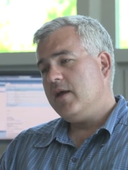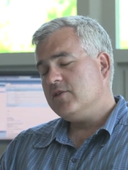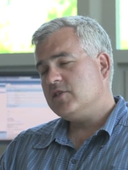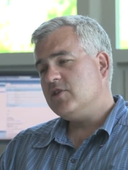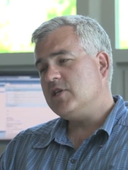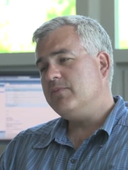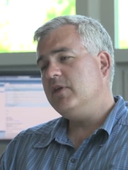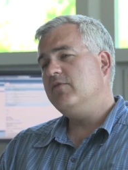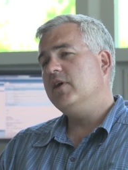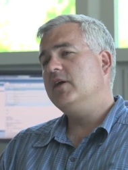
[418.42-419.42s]
there's
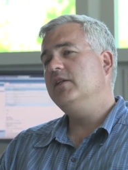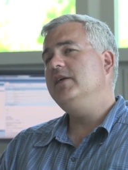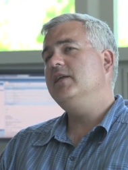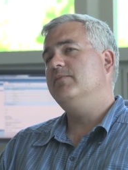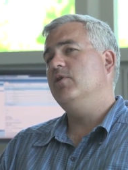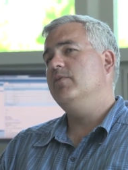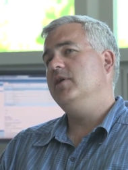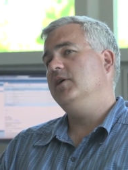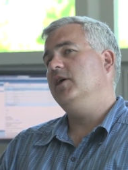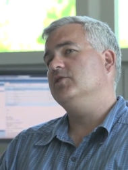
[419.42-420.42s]
something very clean about
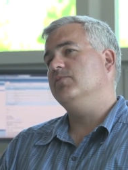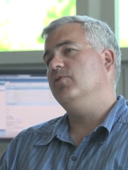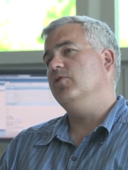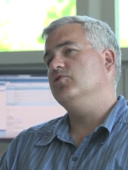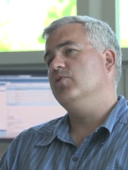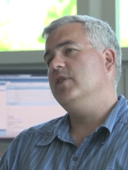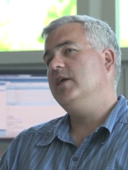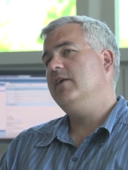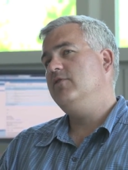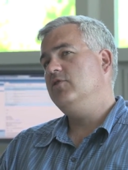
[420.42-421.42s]
MoneyGeek's approach, where
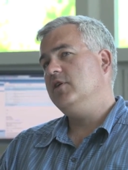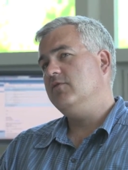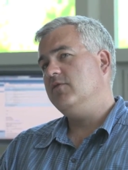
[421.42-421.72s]
they give you the